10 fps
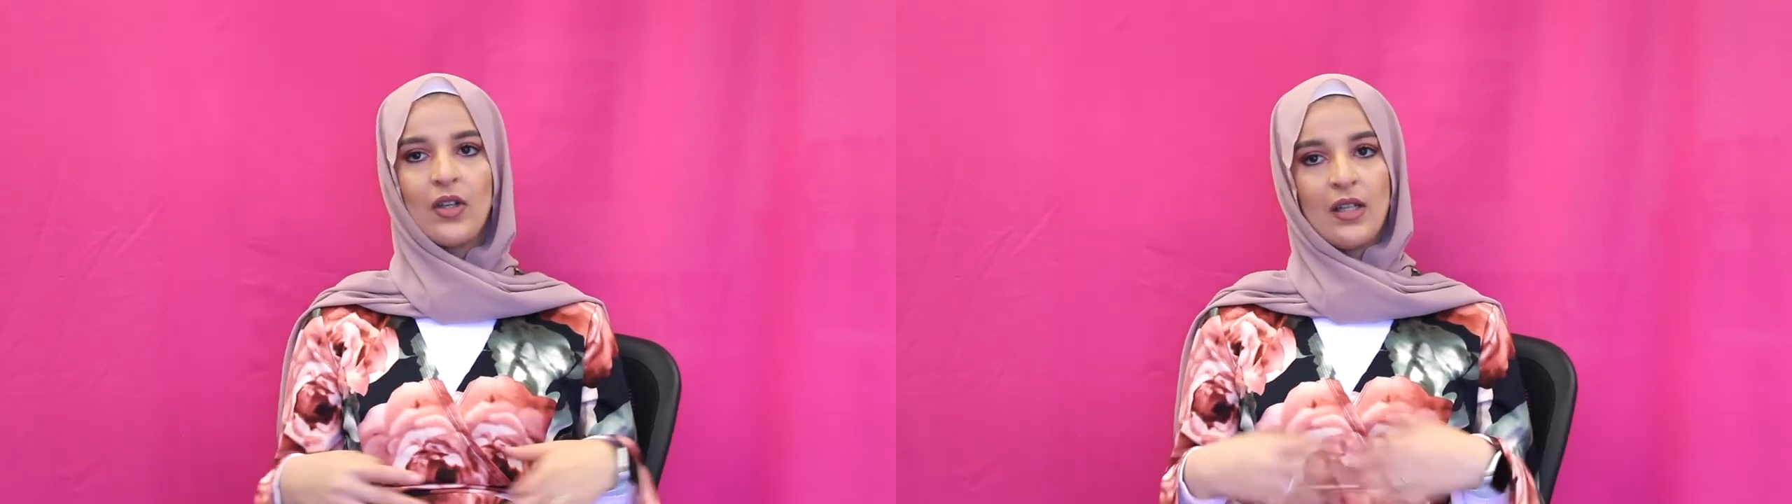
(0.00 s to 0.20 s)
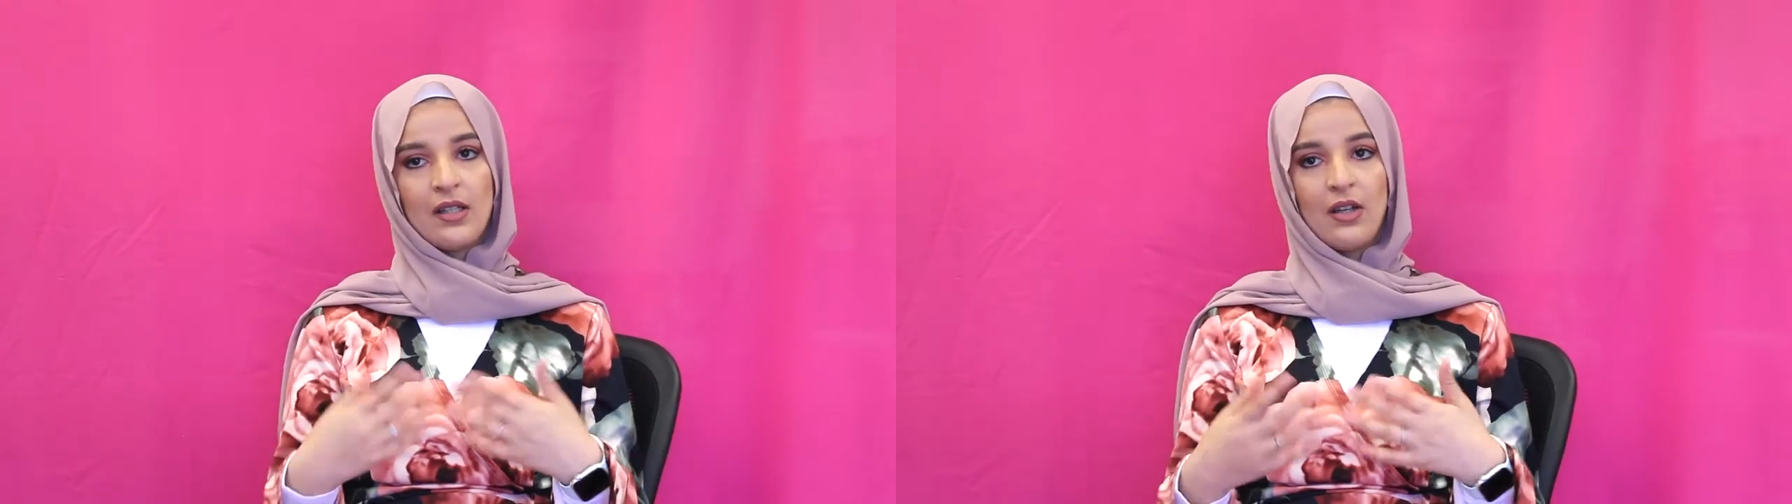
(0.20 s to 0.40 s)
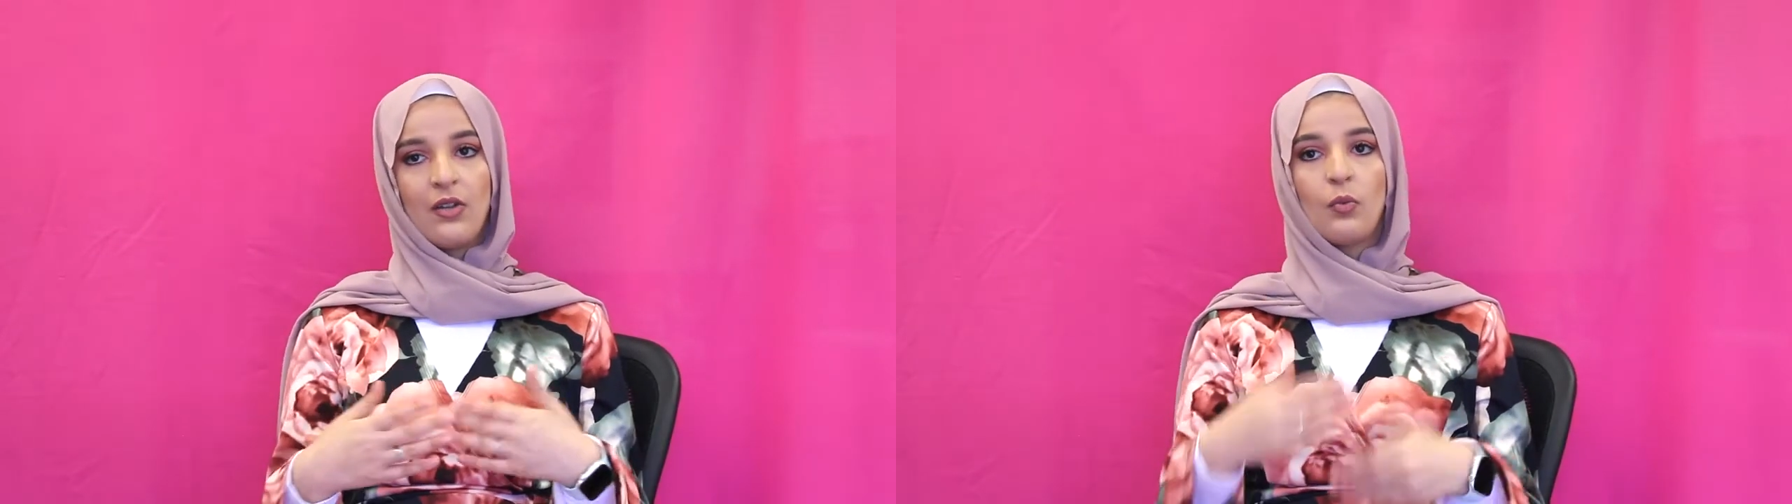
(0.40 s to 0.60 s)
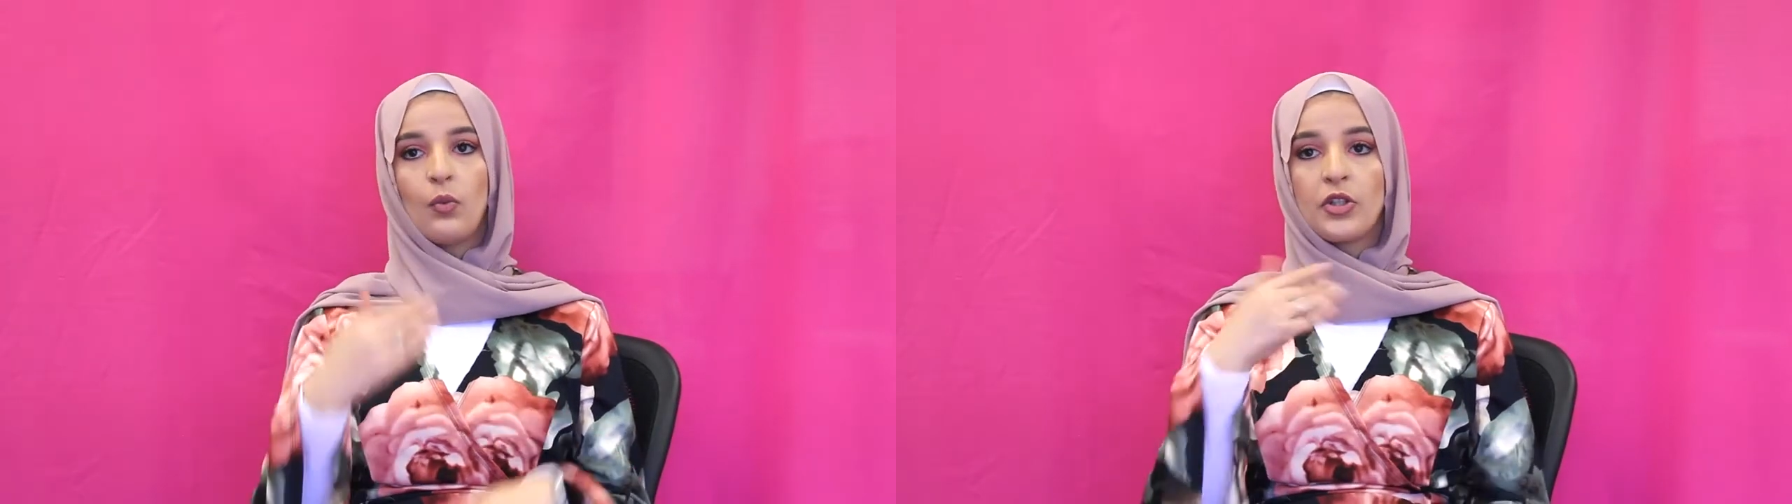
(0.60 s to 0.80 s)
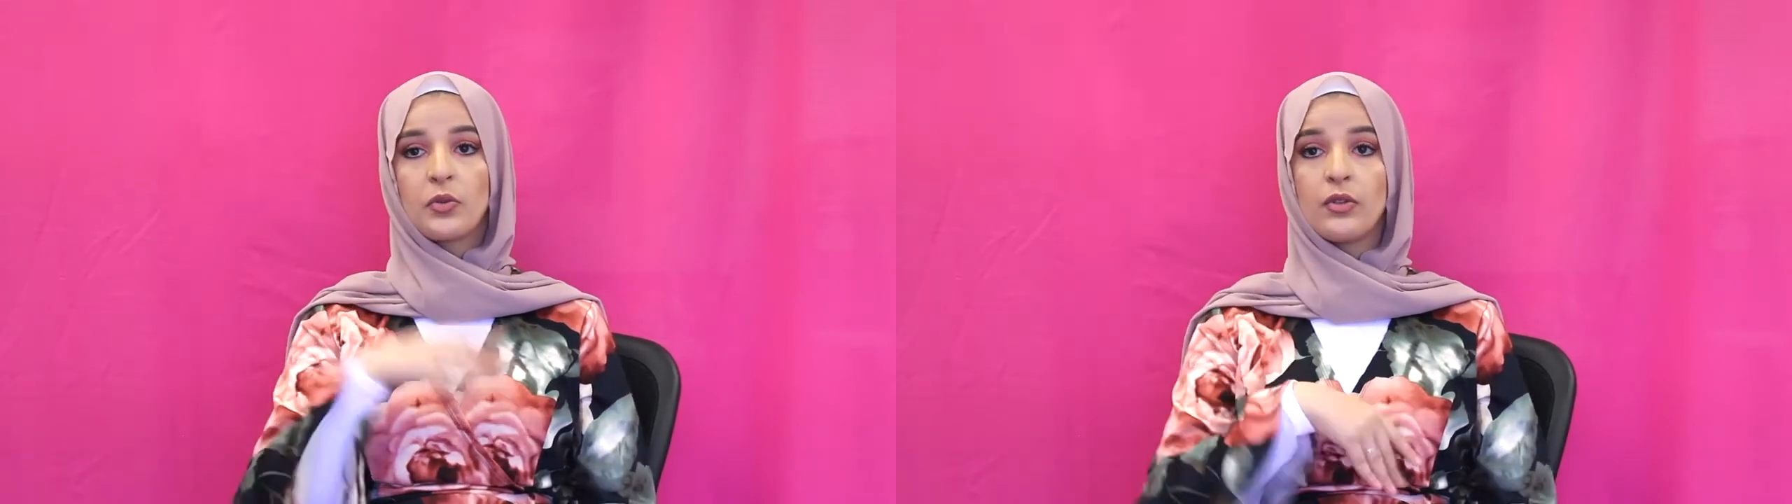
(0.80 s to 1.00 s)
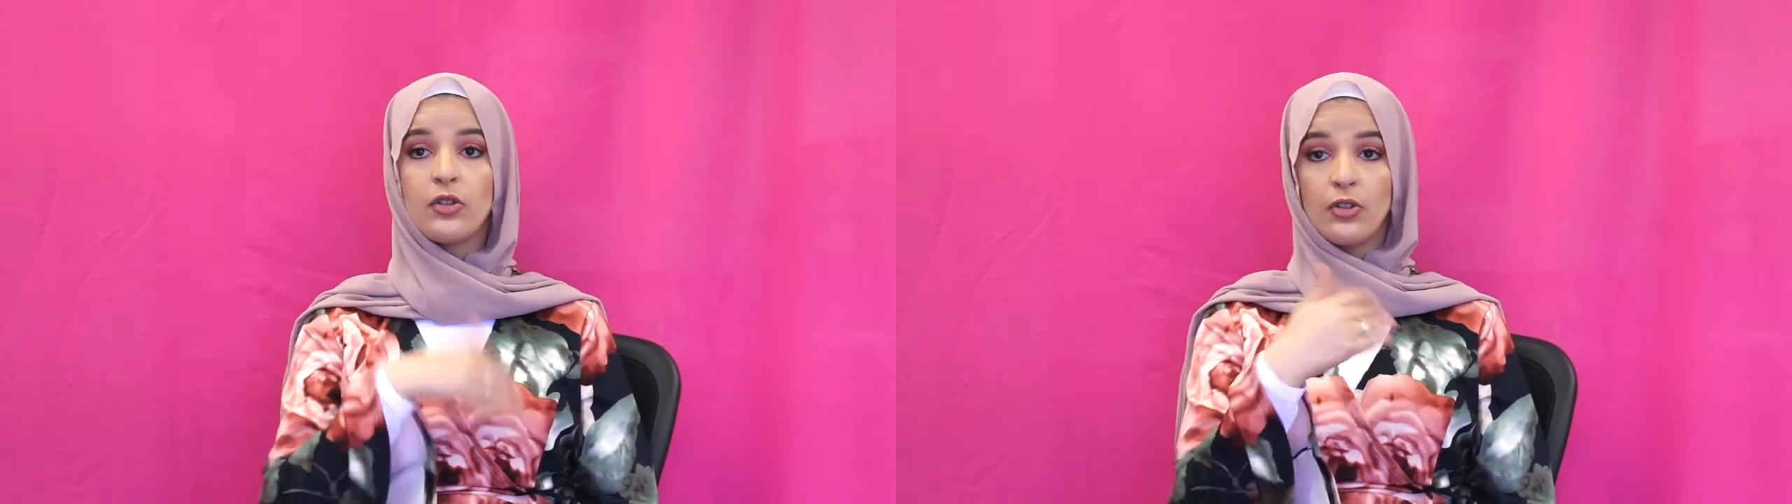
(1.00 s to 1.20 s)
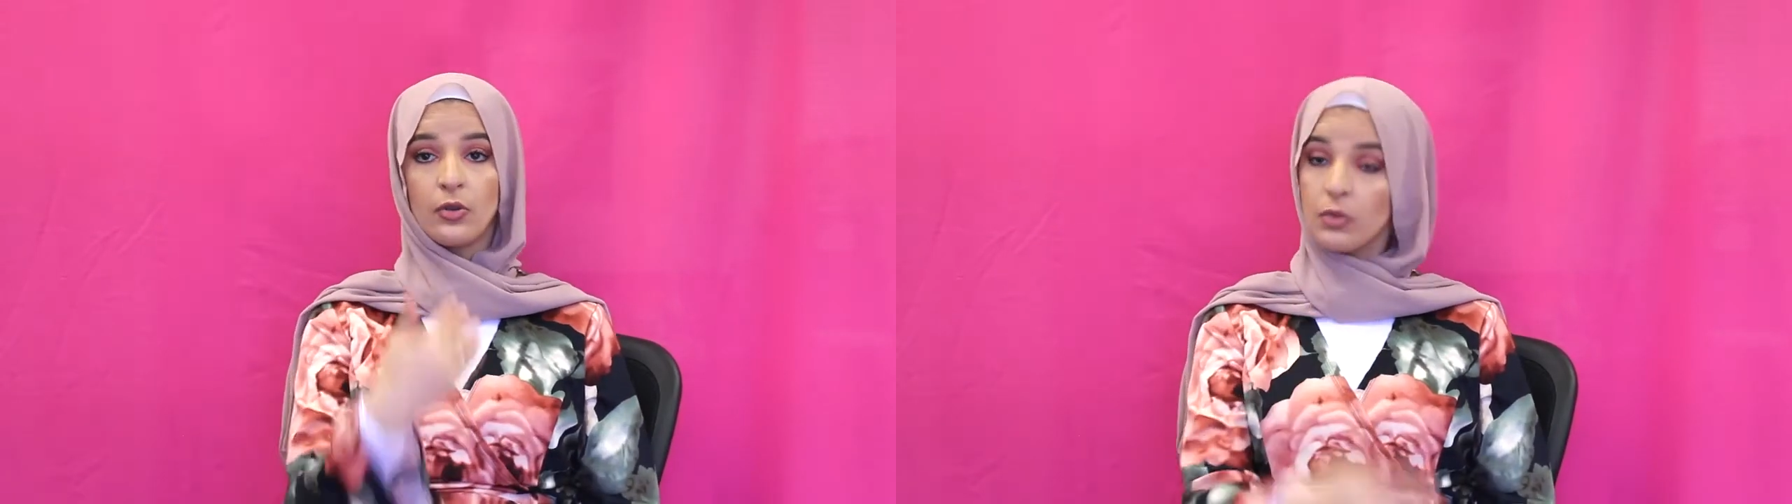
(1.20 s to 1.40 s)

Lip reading: and I tell them which one do you